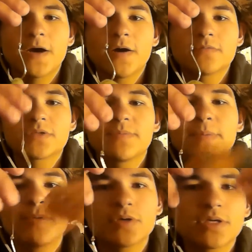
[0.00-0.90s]
some
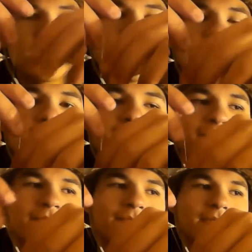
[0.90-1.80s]
people, if
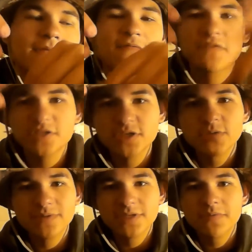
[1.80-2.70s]
you're fishing a little
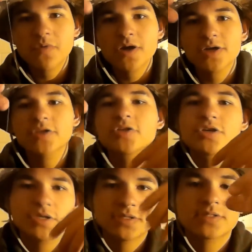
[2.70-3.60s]
bit deeper water, you
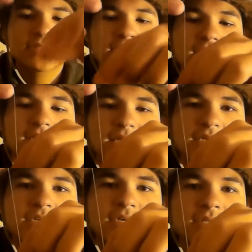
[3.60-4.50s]
could stick like
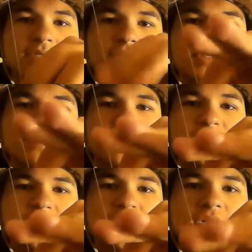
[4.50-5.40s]
a little split
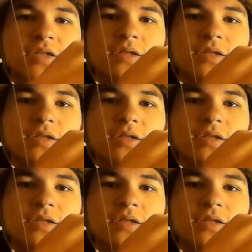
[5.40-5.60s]
shot